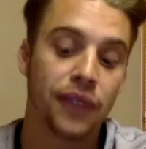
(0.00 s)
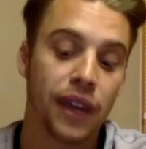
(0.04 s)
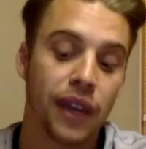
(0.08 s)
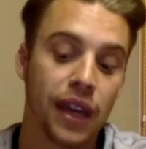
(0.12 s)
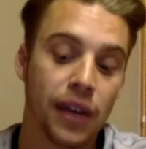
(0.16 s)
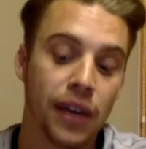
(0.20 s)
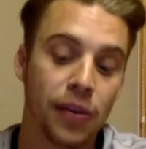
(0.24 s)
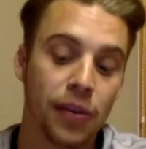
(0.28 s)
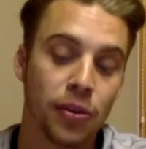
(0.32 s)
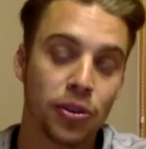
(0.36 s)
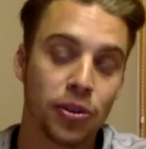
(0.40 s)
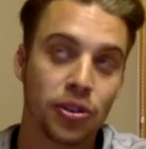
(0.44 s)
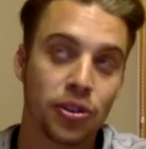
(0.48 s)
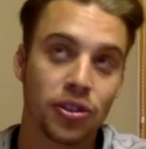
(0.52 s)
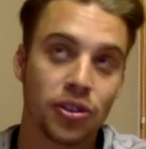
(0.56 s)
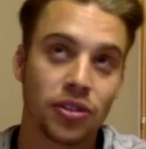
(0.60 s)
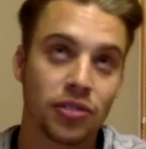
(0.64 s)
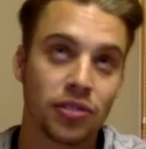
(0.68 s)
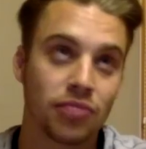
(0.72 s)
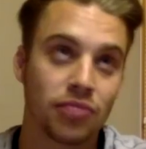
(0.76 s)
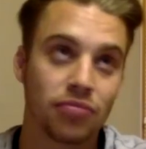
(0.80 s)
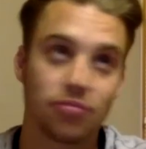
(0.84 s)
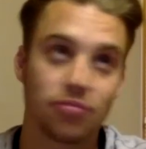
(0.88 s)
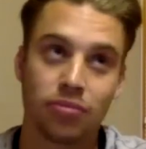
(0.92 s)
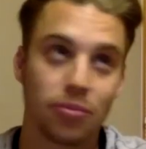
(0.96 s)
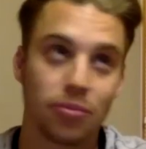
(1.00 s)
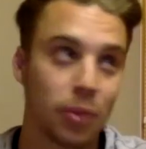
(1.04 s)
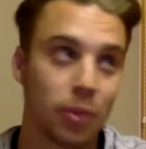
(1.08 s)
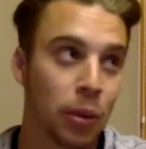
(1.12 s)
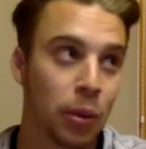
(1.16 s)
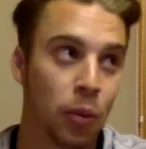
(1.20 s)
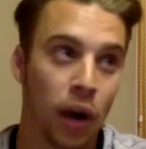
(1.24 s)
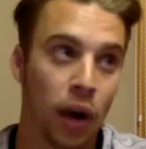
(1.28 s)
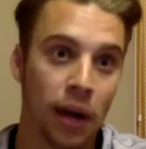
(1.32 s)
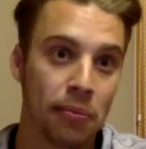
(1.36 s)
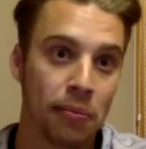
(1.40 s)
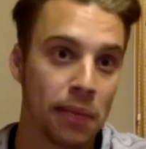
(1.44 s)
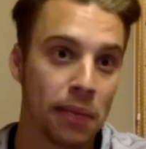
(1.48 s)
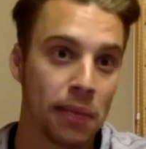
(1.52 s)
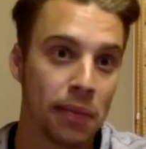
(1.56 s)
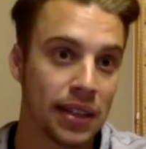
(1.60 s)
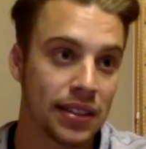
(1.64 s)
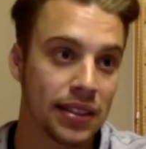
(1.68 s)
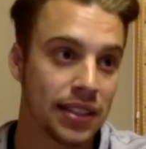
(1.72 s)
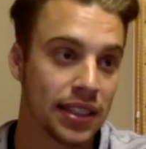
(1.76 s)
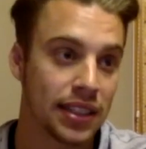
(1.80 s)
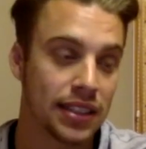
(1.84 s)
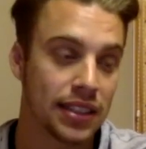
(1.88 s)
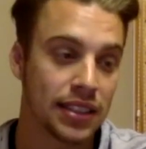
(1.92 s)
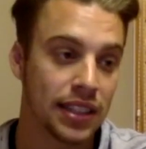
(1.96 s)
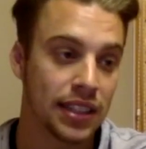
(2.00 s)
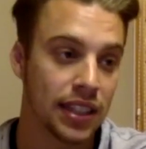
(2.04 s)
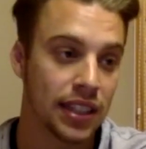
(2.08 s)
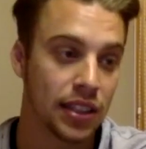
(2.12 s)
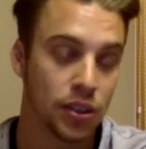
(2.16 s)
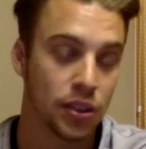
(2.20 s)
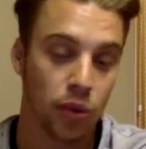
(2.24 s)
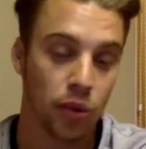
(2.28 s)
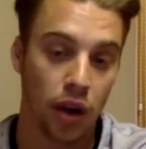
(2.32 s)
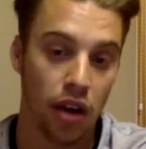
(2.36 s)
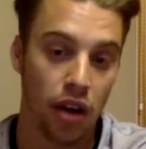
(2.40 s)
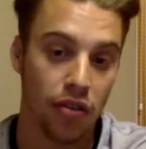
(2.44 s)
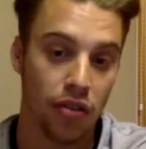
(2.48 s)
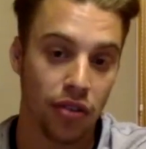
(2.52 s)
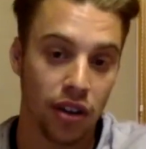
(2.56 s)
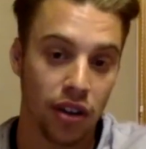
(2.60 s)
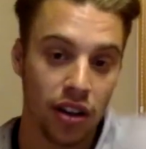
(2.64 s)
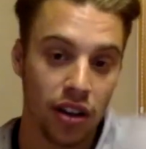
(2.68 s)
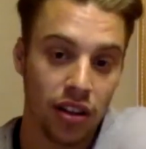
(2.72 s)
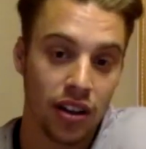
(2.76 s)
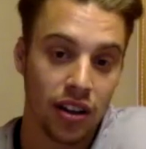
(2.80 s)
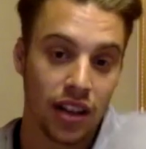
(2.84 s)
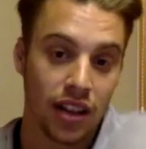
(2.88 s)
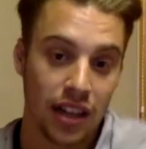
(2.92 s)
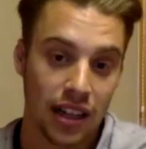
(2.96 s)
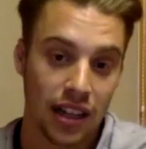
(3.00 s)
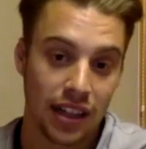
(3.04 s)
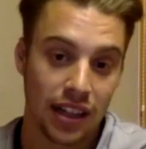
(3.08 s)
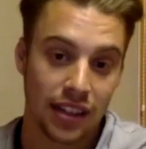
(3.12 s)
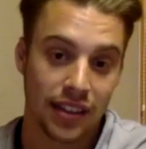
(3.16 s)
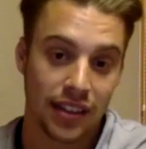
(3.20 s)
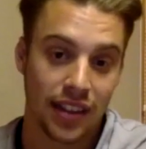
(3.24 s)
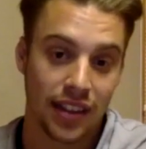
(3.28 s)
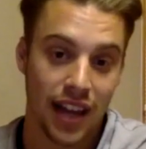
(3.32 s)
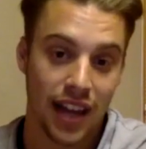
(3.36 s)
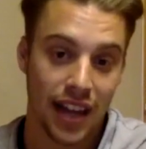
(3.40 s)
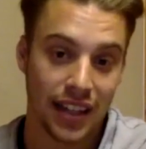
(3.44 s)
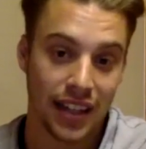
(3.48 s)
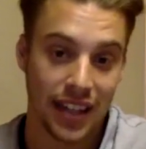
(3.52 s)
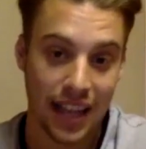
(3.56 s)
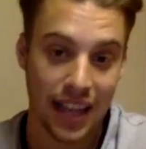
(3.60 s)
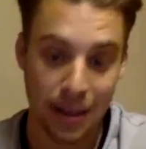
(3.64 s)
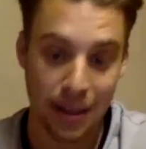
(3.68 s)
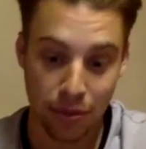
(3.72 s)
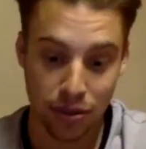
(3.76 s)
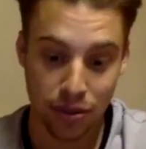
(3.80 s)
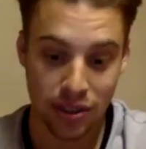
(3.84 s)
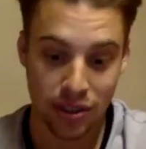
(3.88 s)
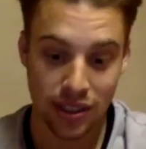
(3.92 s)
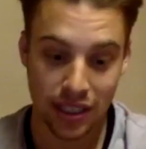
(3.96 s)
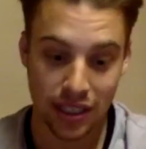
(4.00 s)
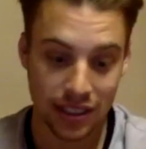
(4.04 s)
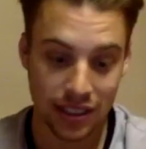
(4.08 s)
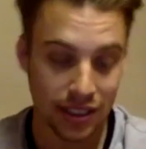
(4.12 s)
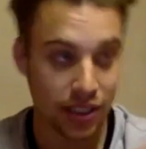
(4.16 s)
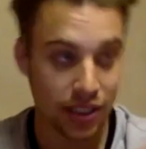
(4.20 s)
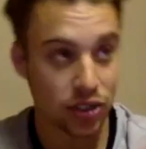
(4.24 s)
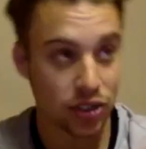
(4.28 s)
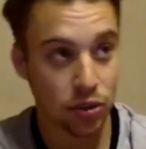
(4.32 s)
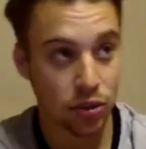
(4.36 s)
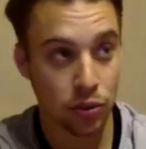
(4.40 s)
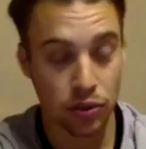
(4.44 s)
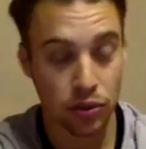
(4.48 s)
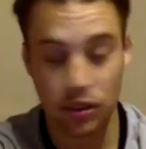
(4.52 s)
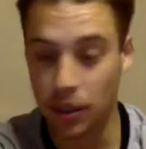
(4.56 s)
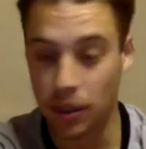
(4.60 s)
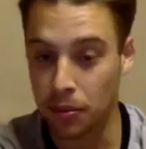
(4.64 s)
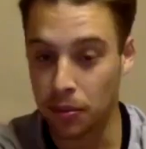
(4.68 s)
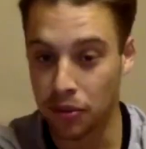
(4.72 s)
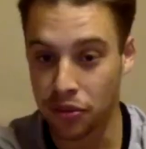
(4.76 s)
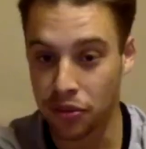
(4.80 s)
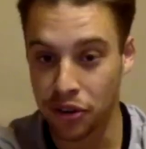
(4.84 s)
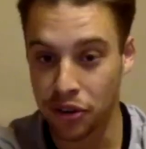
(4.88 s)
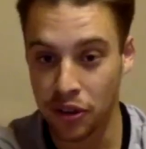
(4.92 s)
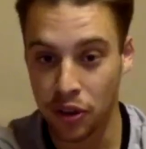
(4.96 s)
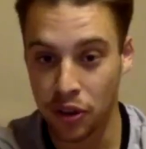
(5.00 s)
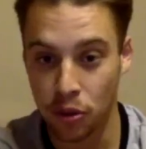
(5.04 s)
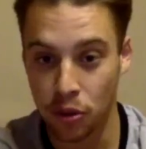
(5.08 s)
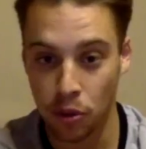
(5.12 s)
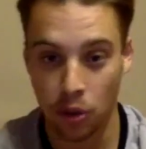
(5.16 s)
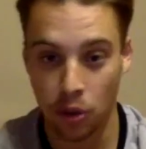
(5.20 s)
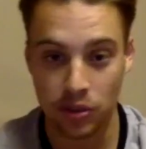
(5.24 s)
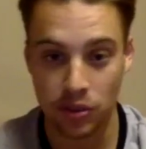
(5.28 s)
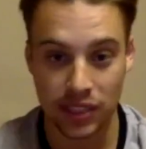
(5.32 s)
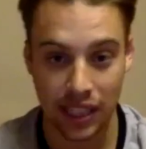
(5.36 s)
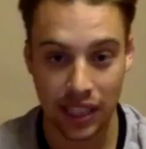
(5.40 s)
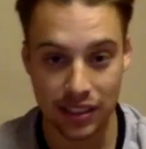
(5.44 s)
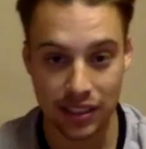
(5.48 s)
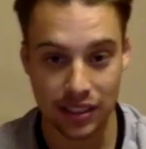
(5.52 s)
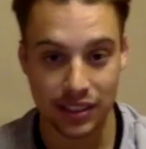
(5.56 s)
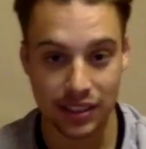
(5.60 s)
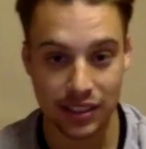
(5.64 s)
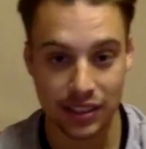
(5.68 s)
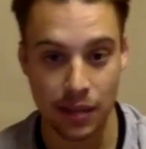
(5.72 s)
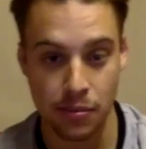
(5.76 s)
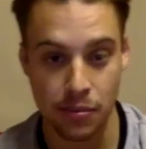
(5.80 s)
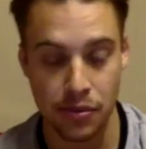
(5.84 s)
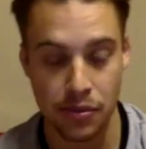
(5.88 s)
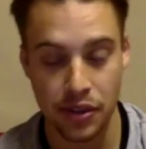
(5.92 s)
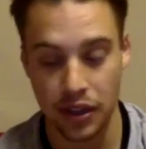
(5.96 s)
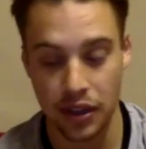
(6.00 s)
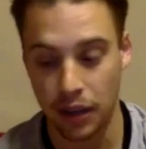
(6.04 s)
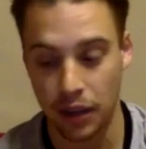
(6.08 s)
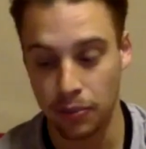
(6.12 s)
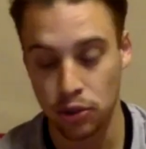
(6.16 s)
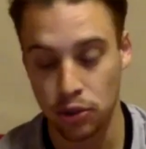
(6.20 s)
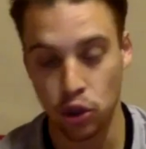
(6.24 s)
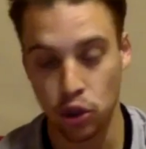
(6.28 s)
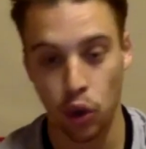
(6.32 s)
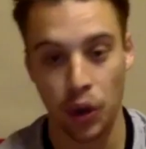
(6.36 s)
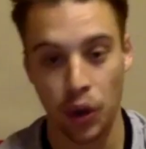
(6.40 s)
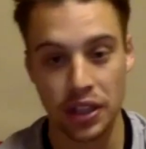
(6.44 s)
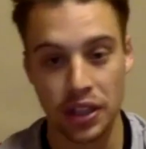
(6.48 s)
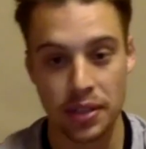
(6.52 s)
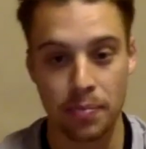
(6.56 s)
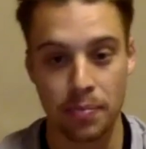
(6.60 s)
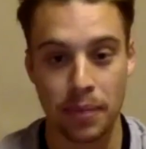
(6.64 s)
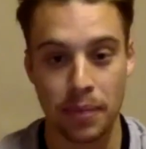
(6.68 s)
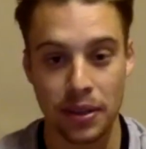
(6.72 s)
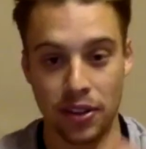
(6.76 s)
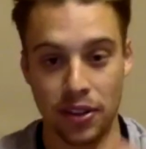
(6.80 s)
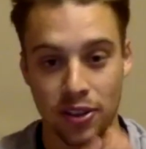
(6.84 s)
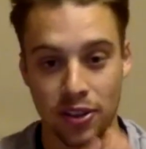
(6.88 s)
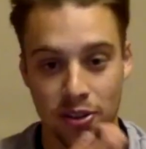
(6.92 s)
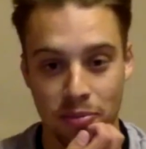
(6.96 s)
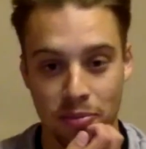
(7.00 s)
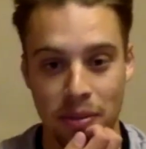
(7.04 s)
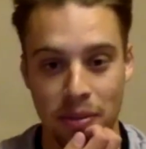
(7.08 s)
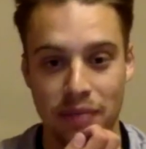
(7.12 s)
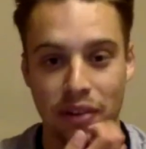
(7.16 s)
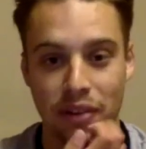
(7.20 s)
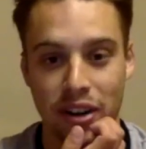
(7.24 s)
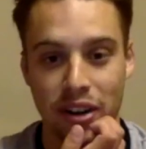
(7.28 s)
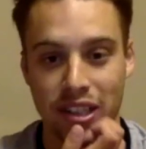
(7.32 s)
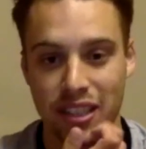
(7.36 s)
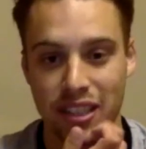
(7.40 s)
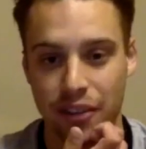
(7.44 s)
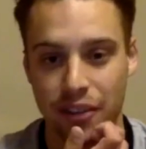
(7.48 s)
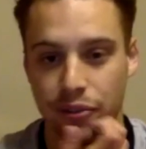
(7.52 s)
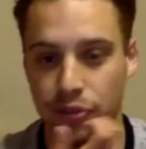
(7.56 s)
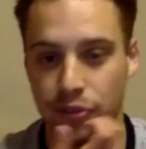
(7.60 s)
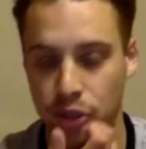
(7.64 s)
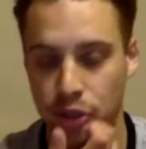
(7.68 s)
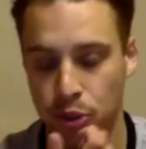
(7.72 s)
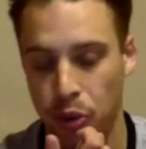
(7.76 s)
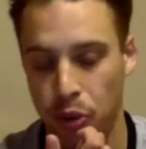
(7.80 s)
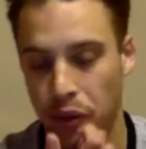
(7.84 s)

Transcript: he was, we wind back six years or whatever, and he was listening to number three in the world saying the same thing, I'm sure his opinions would be very different